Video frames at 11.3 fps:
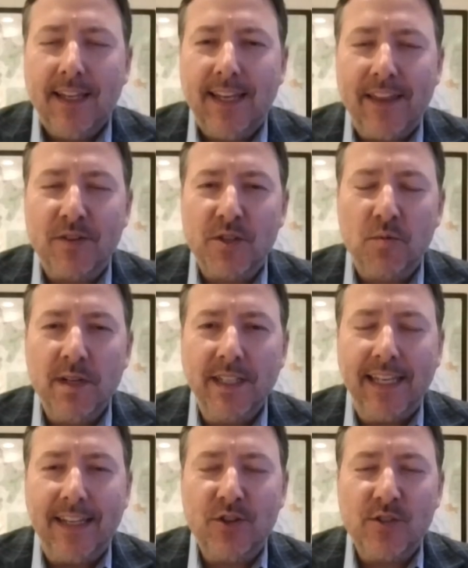there's a
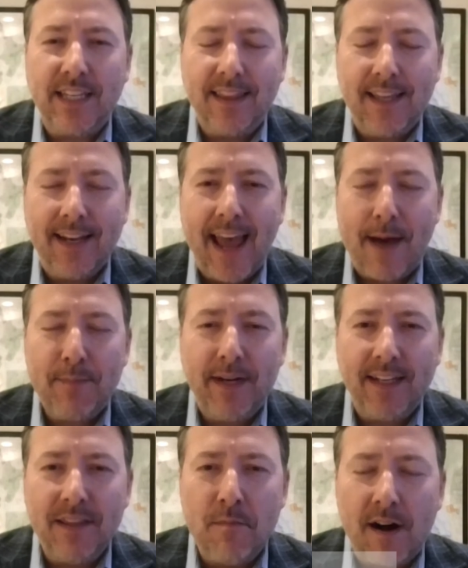really interesting thing
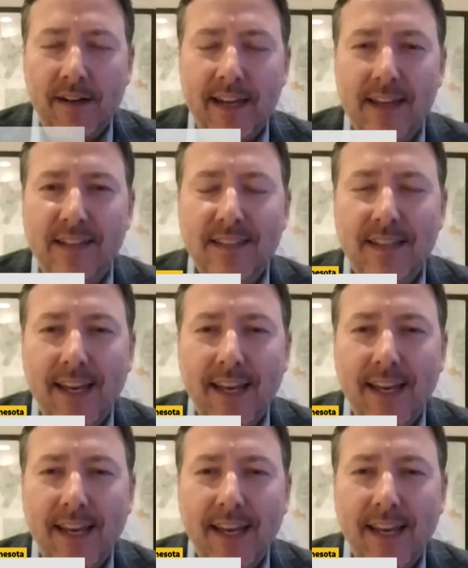happening in the market